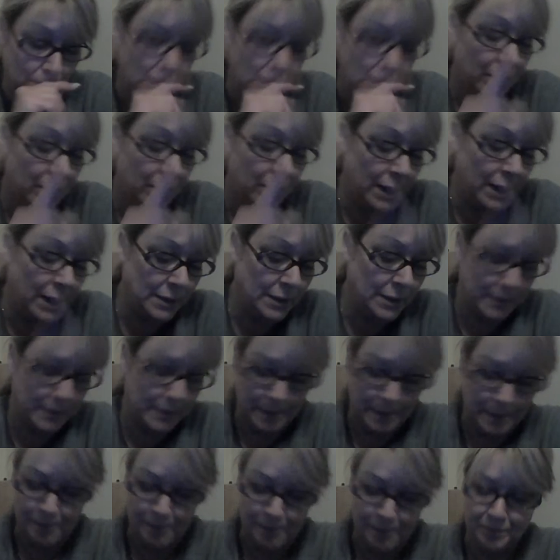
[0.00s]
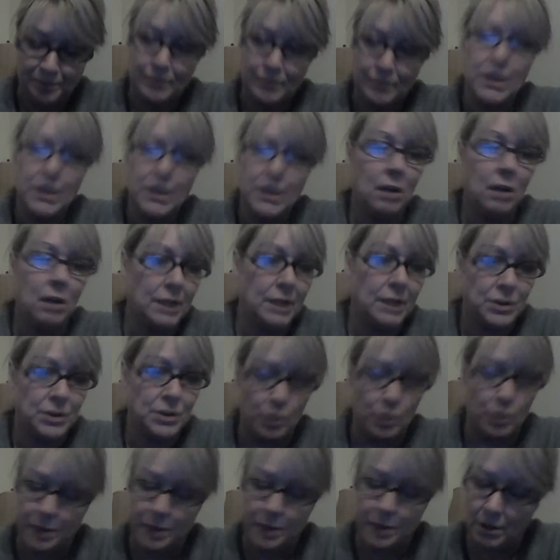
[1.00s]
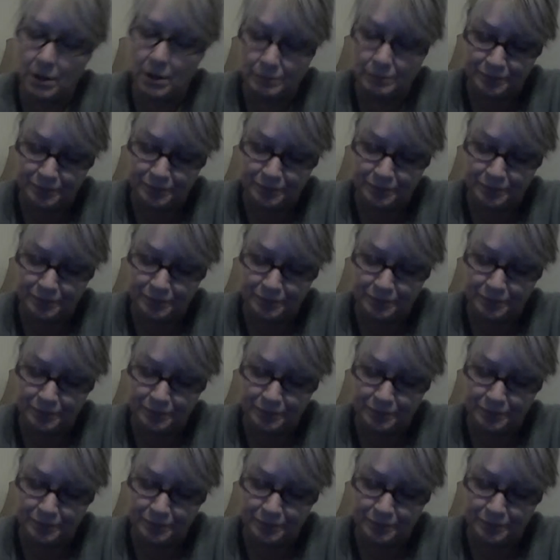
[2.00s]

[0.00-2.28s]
All right? All right, Scorpio.